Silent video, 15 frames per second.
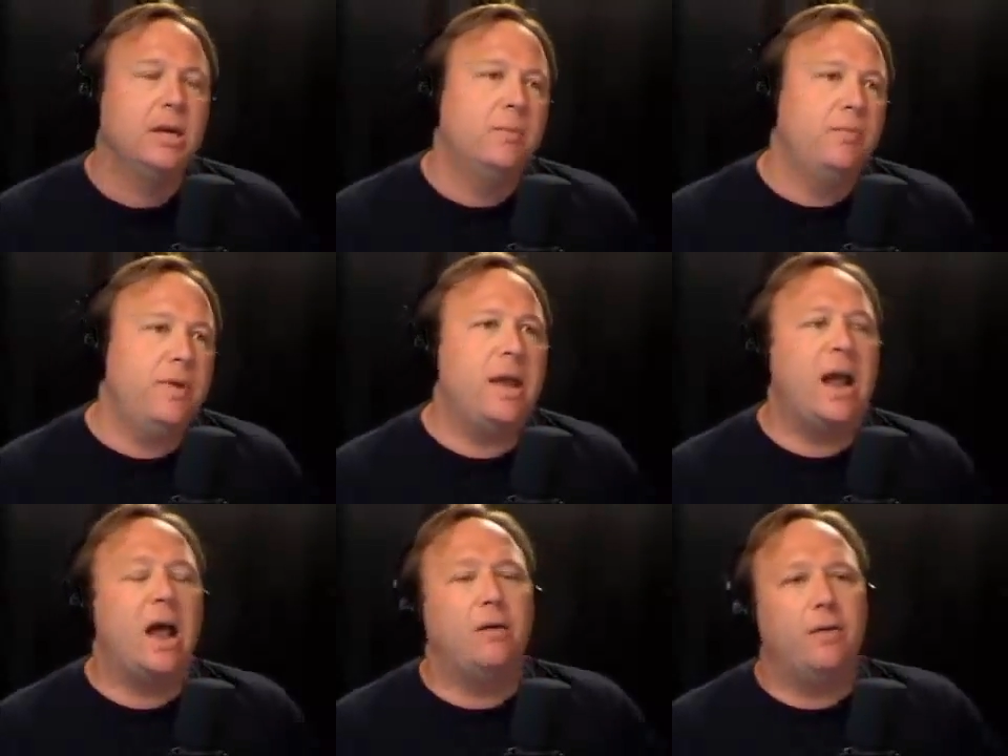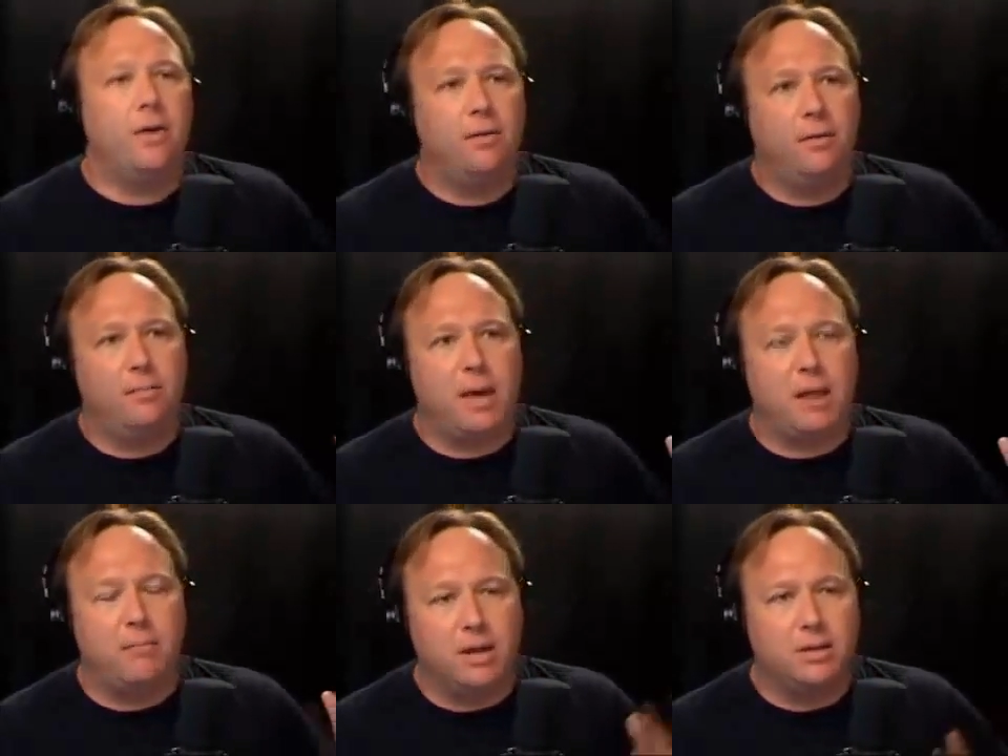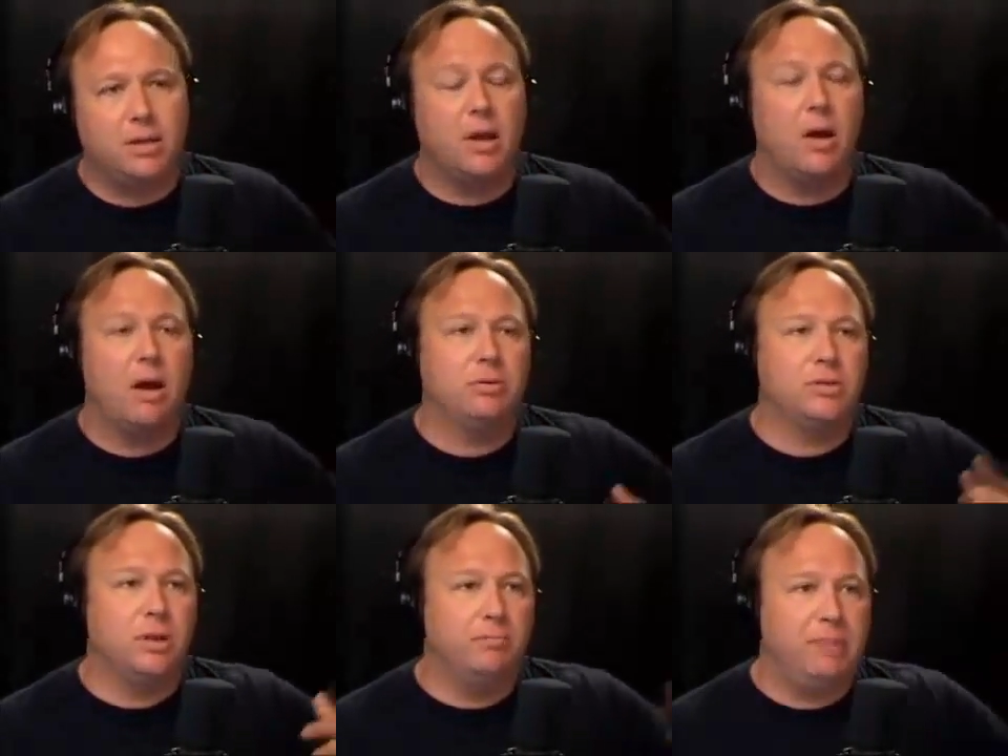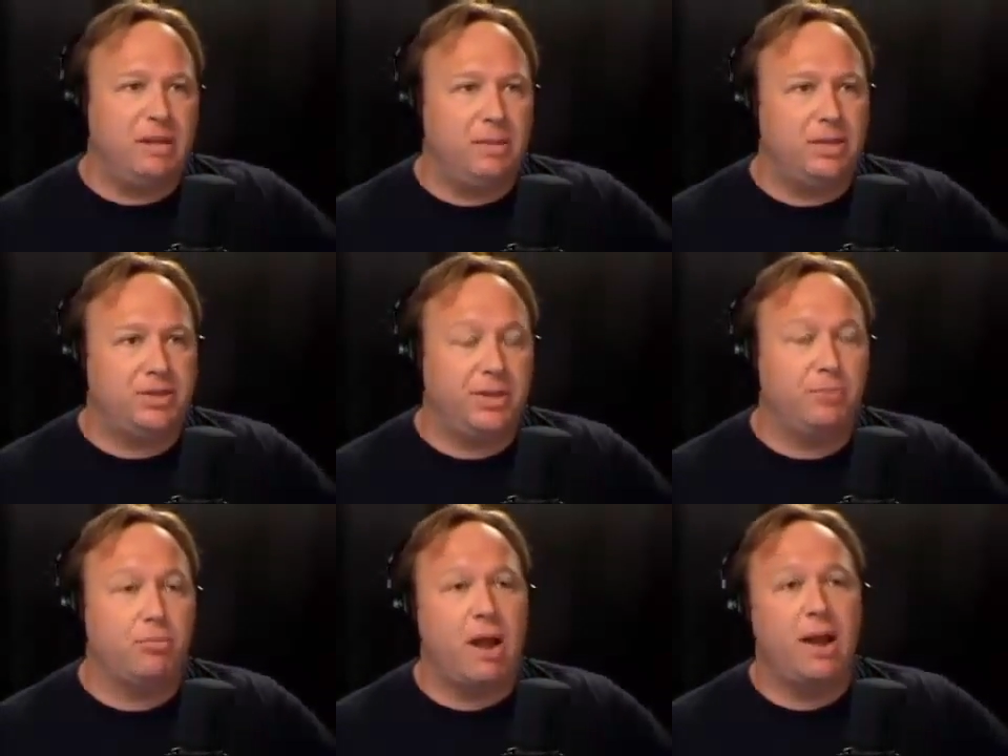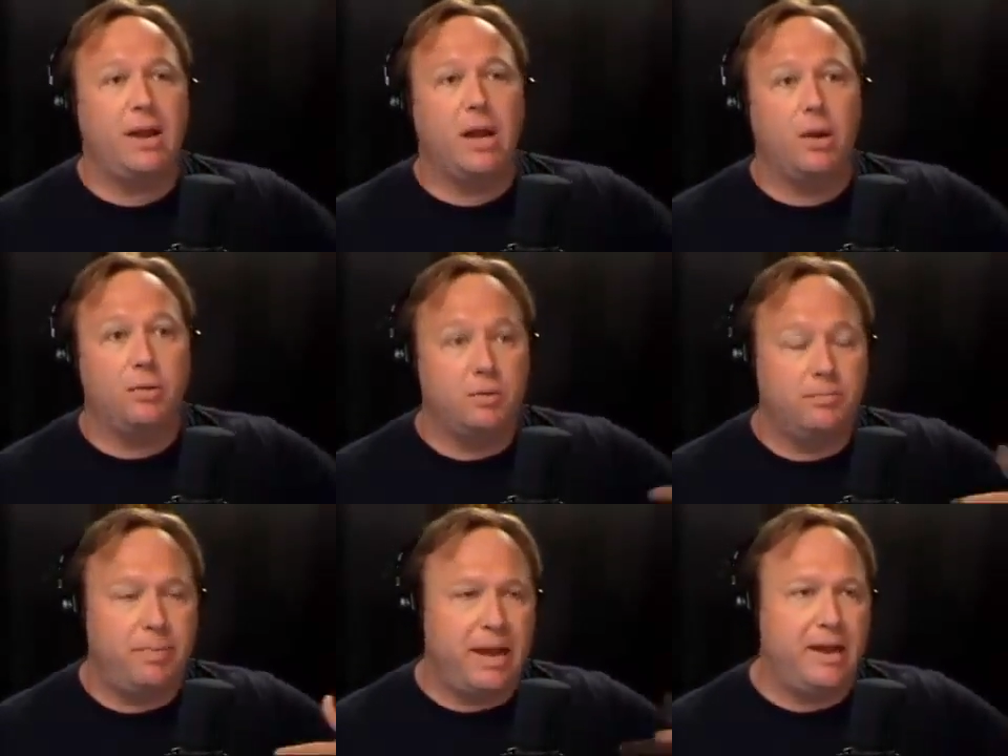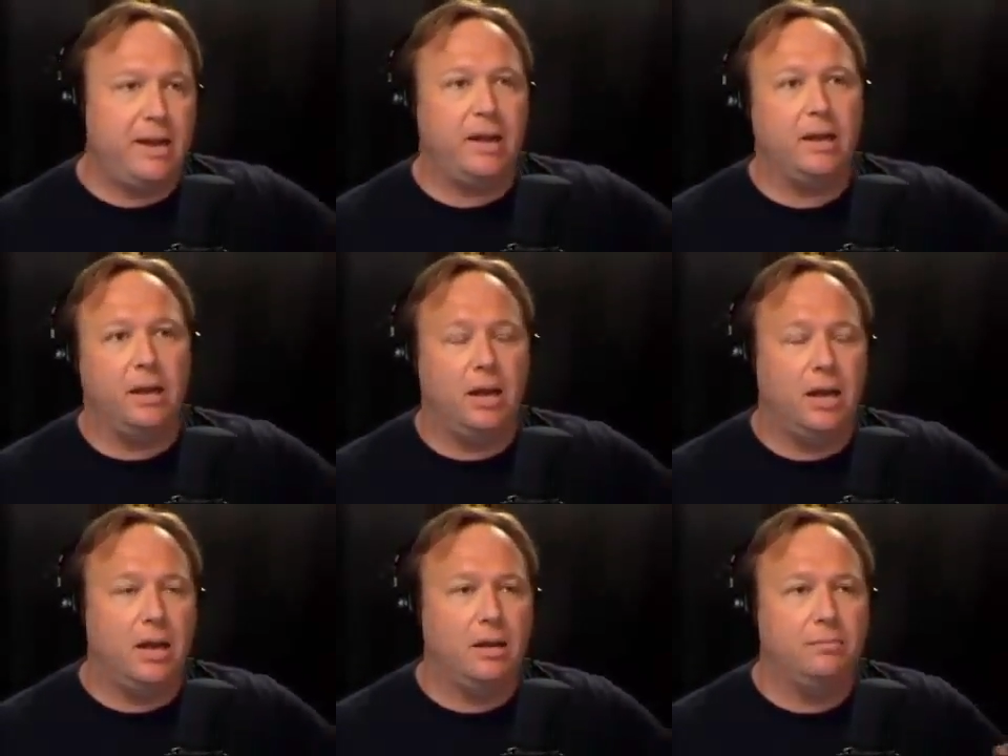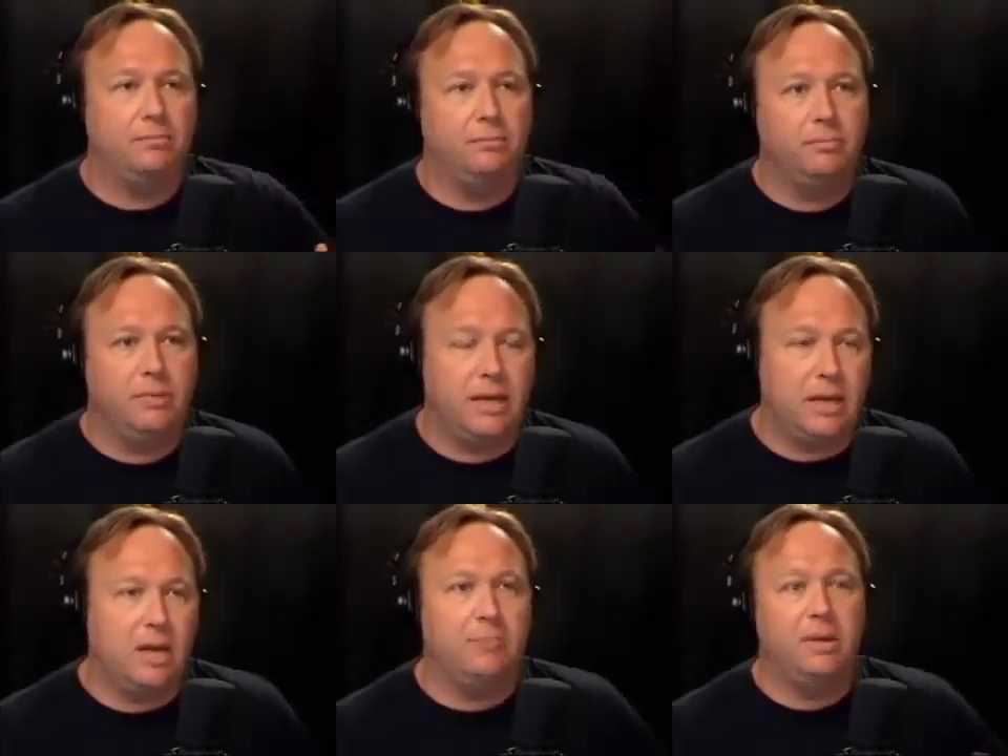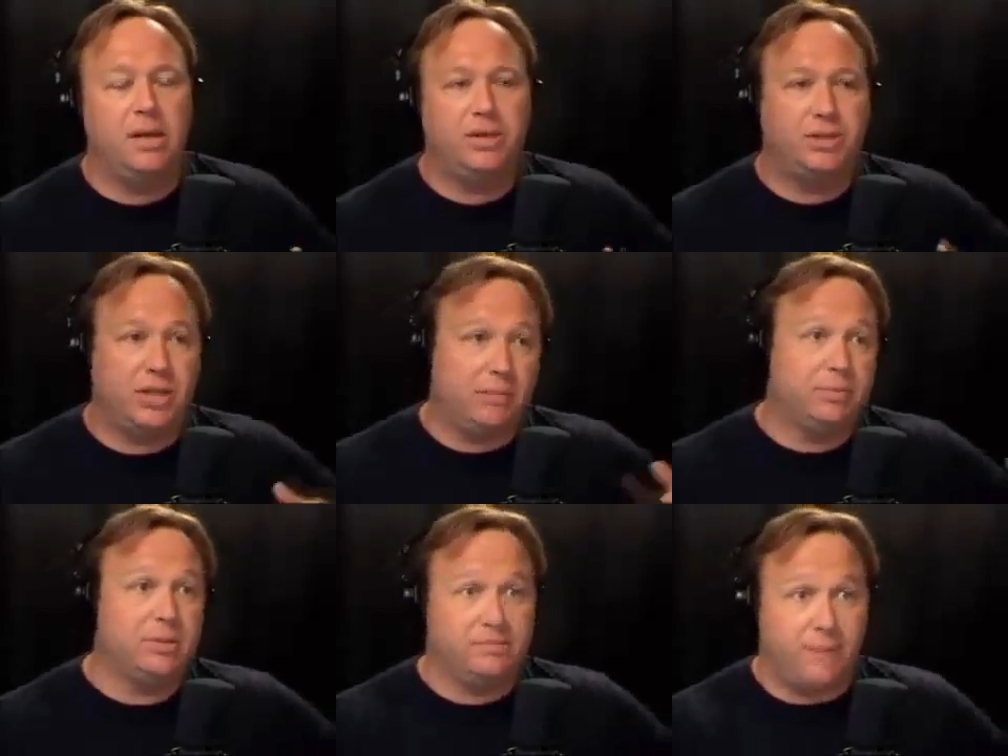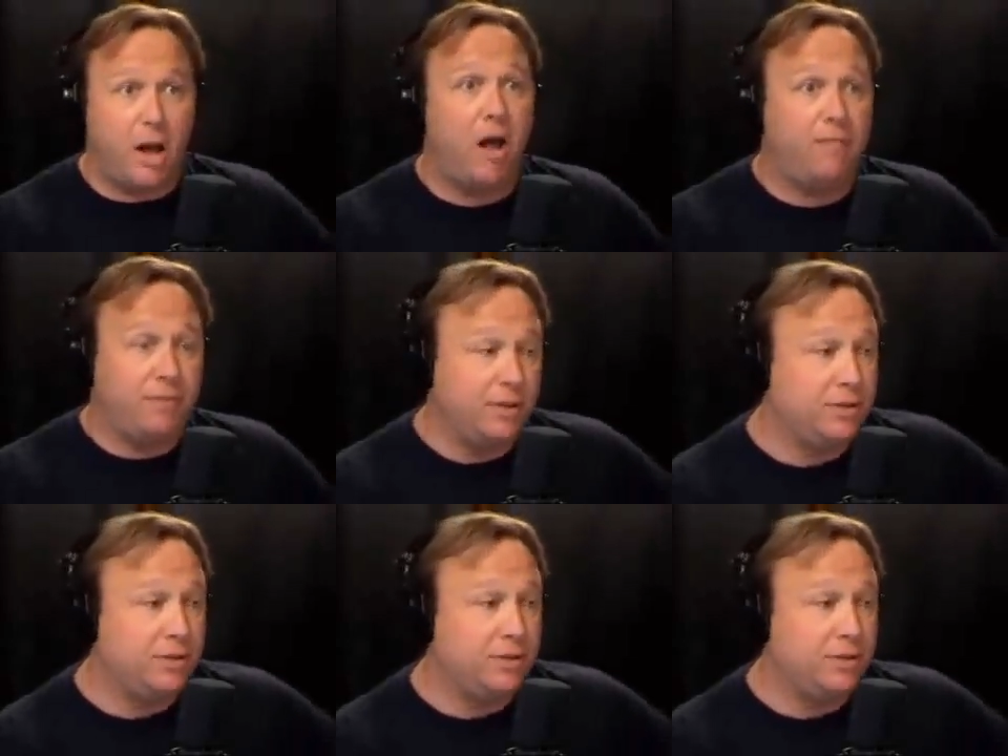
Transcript: Then about a month ago, I was on BBC Radio debating him, and he said he was involved in